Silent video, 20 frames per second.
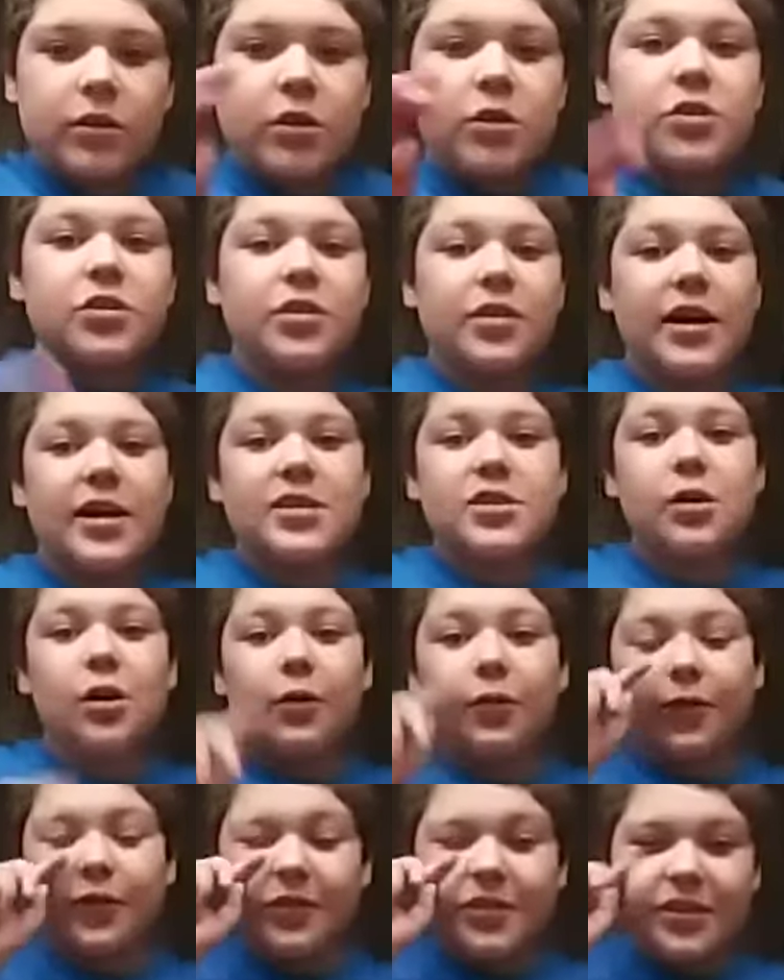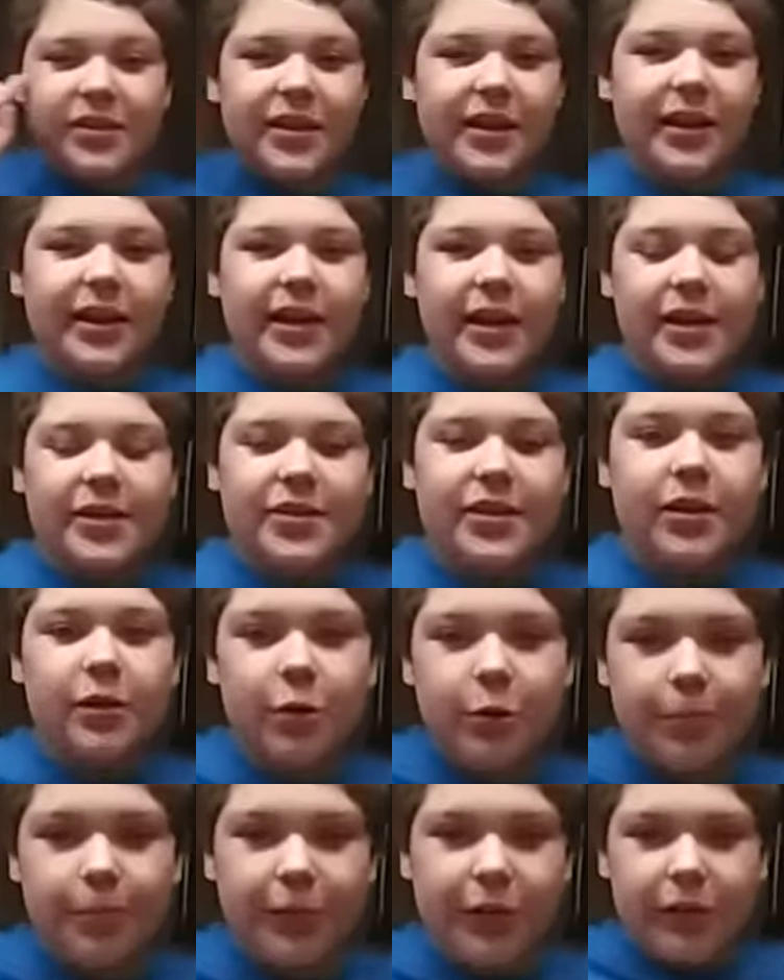So that's all for today, guys. I
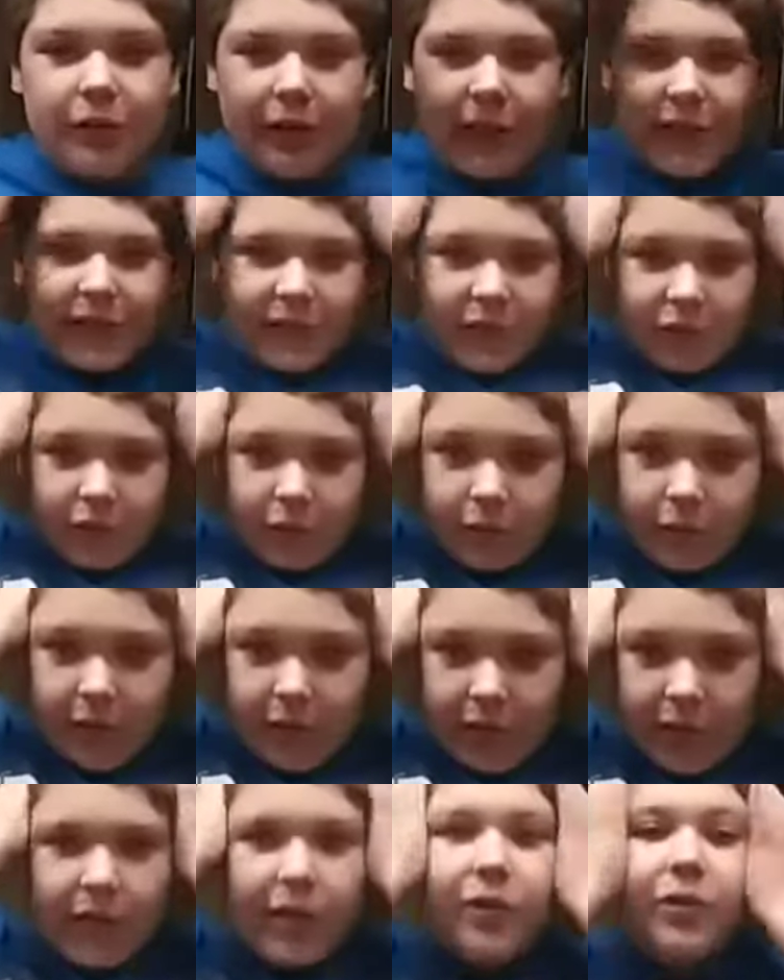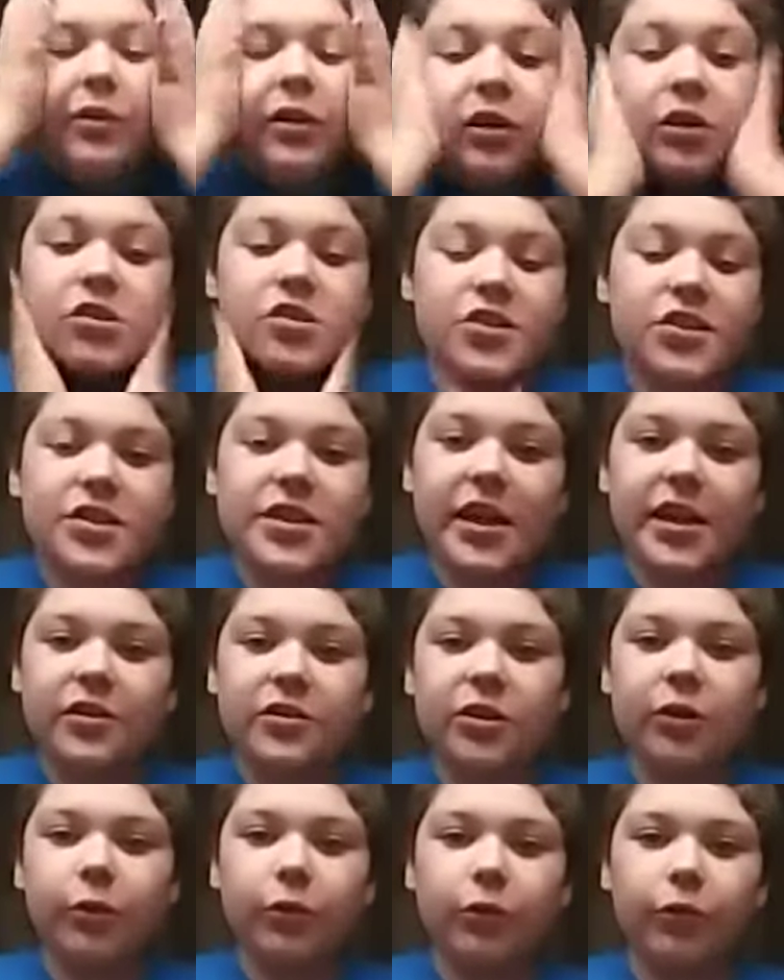hope you liked this video. Stay
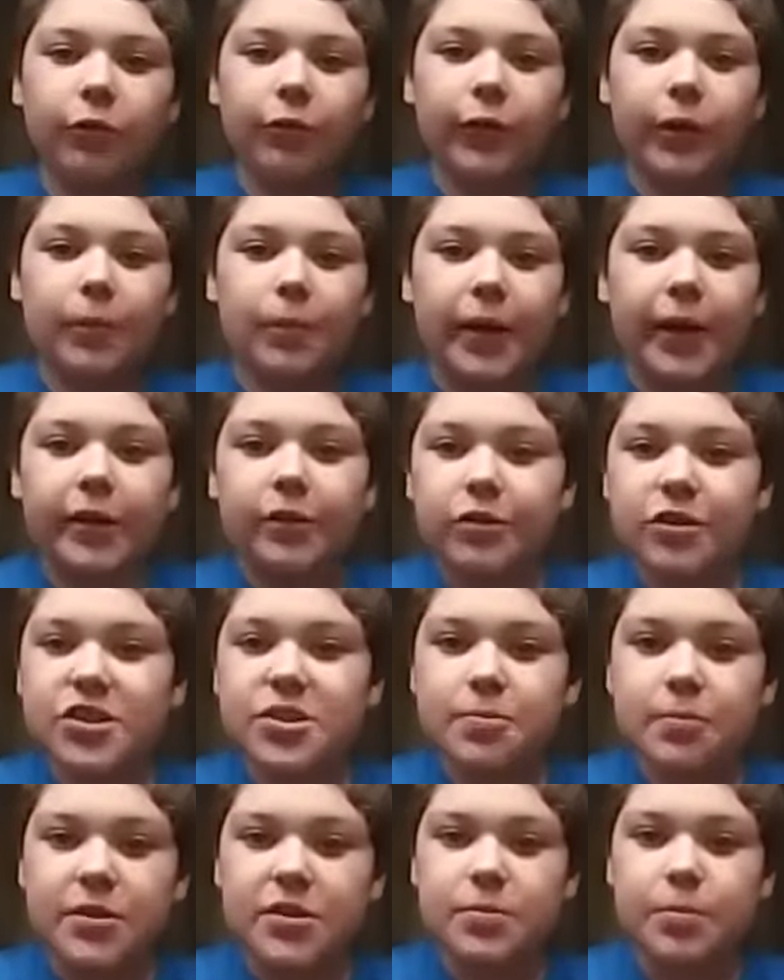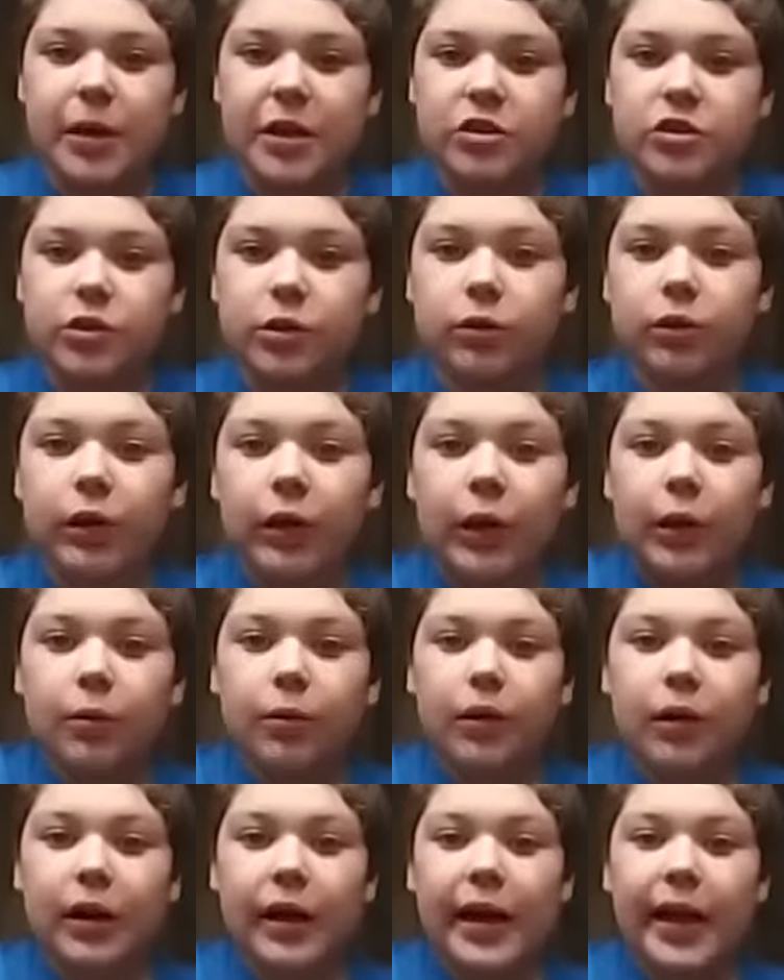tuned for my Christmas special,
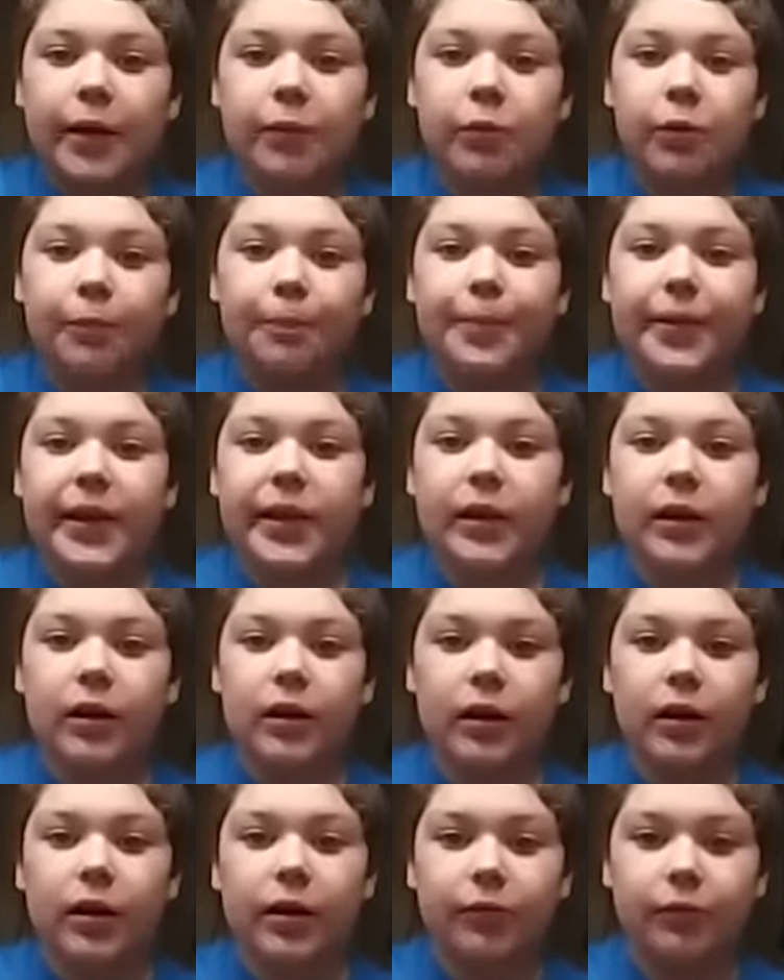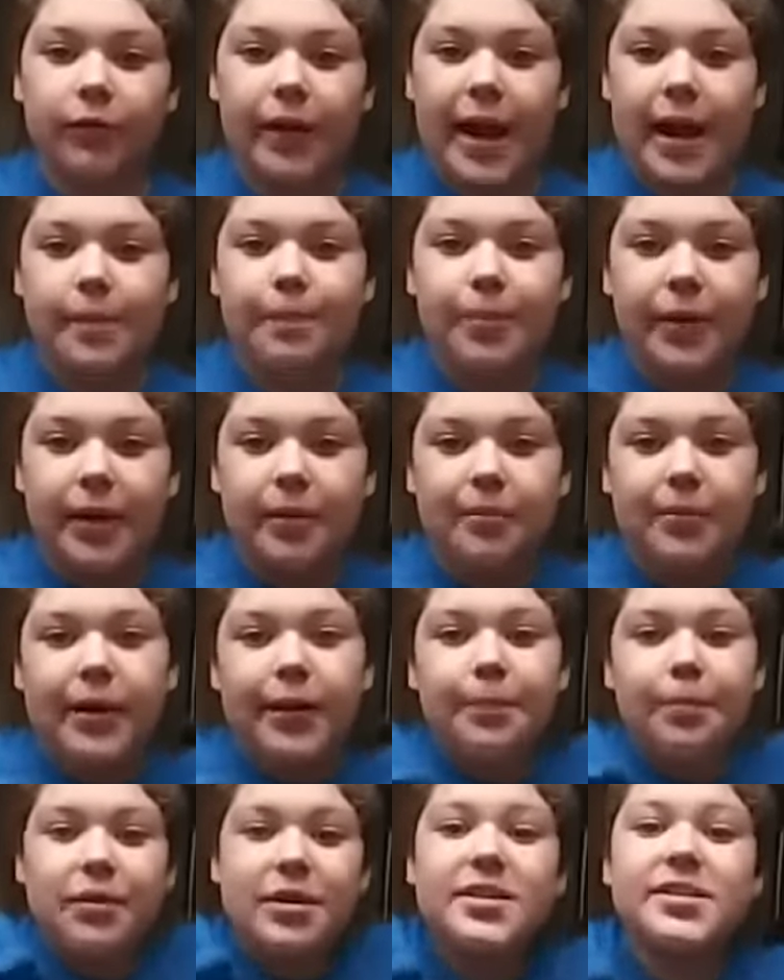where I will be unwrapping my
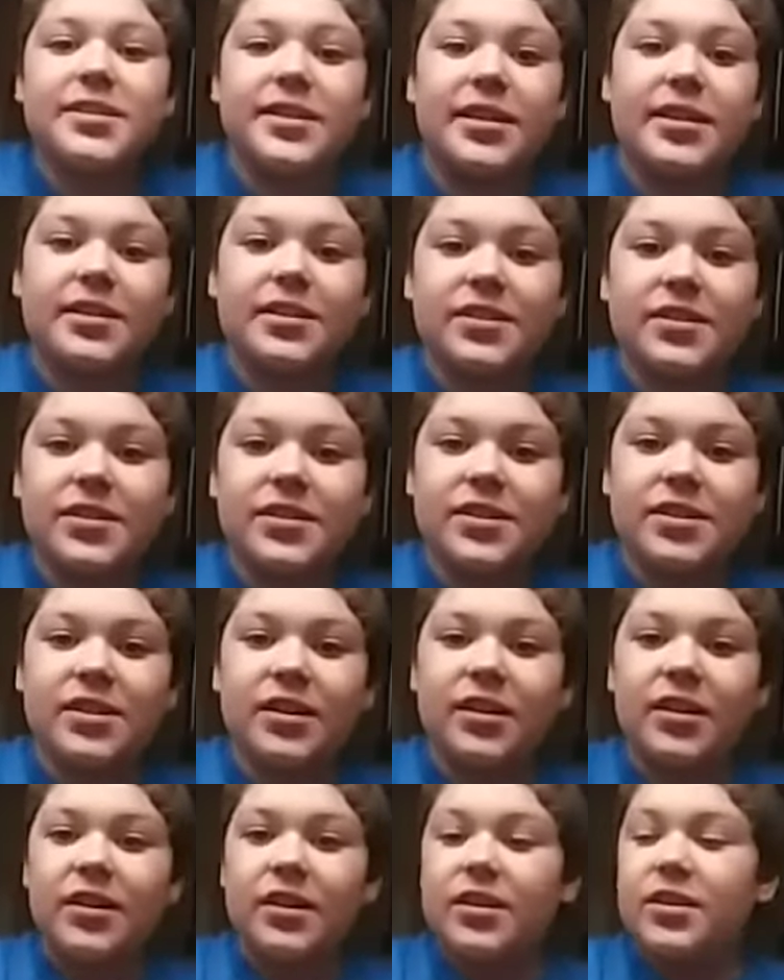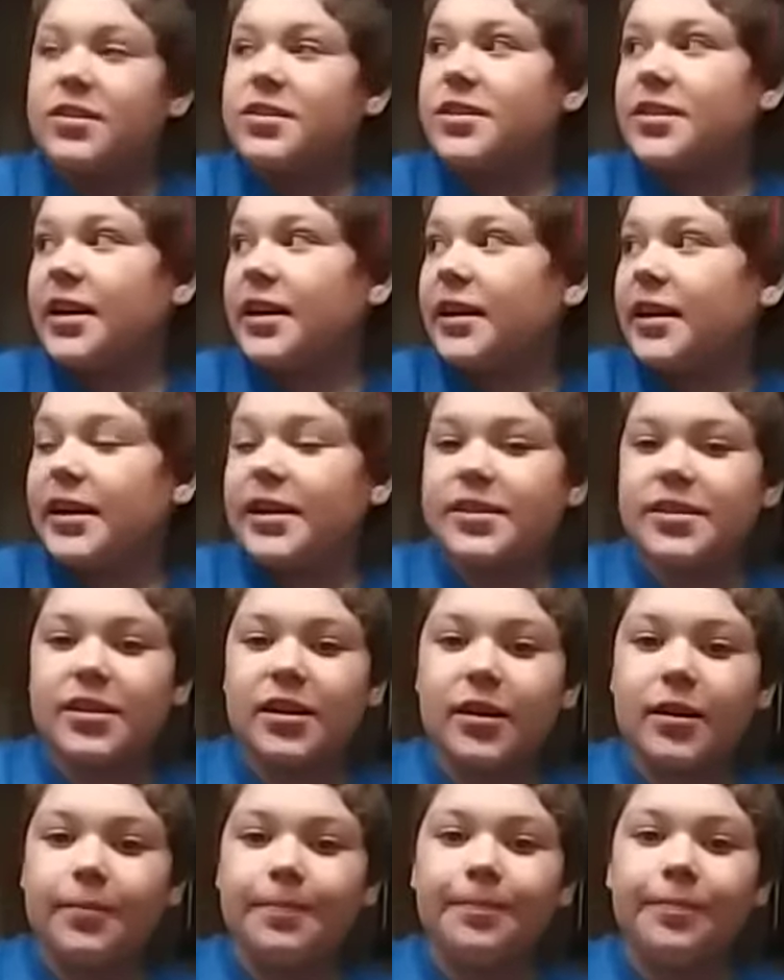presents. So yeah, guys,
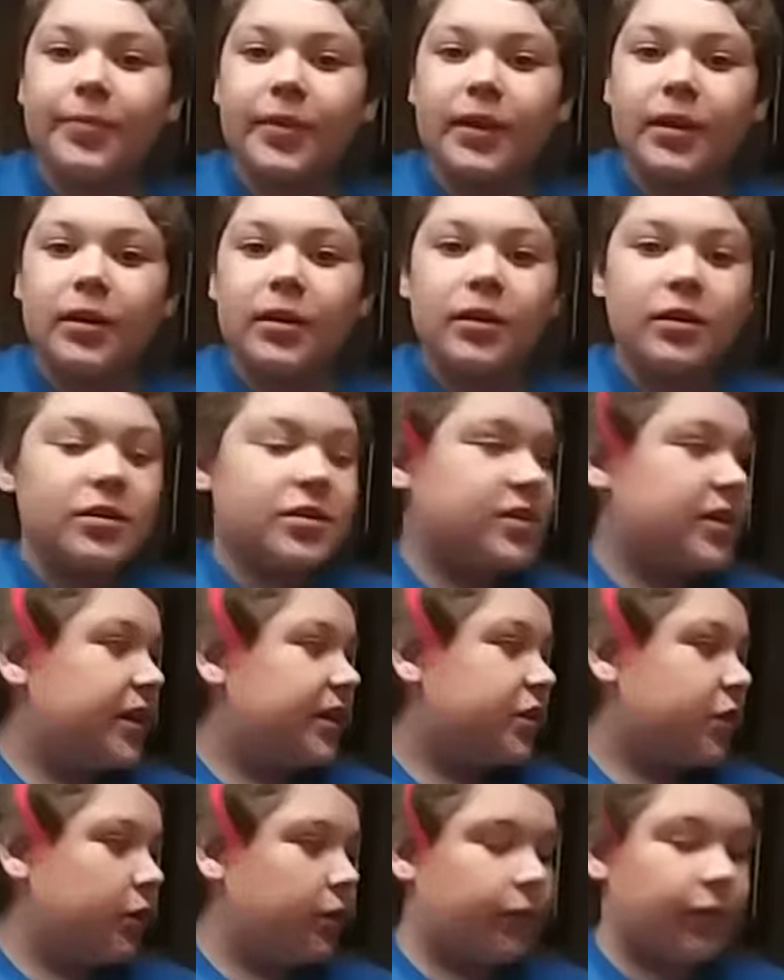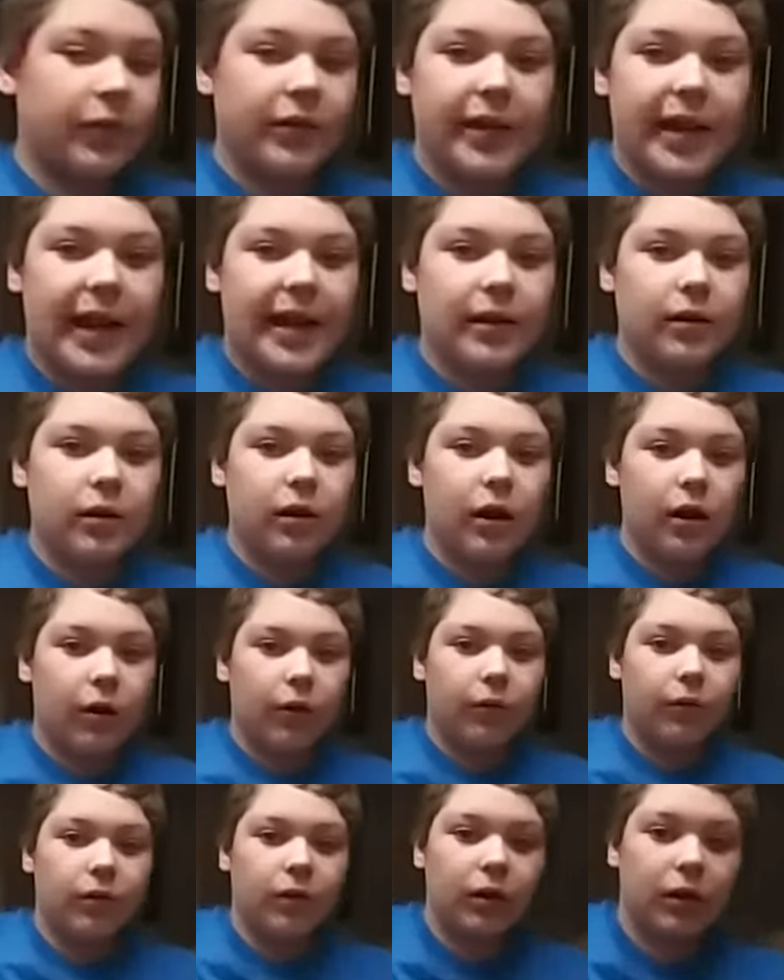um, stay tuned for that. Oh,
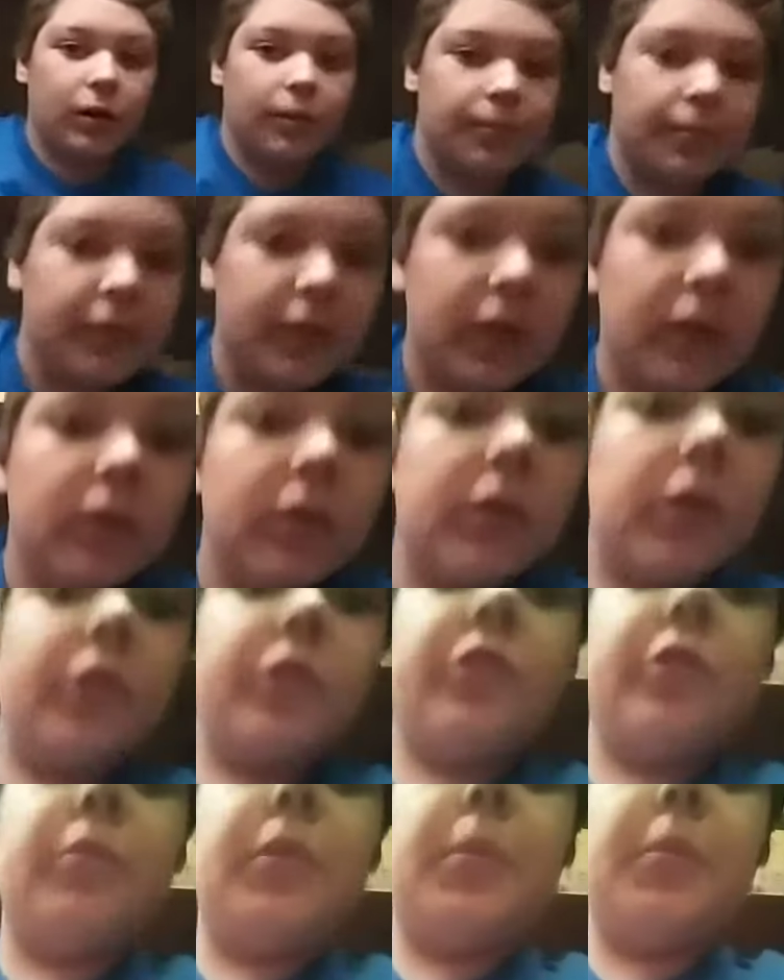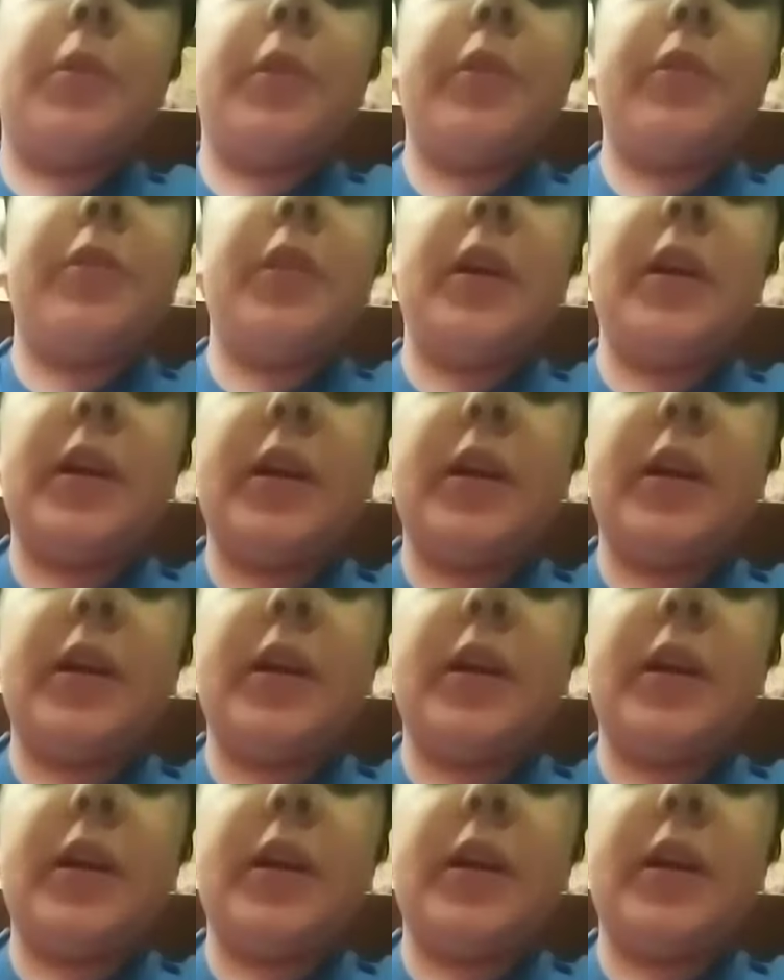um, also one more thing.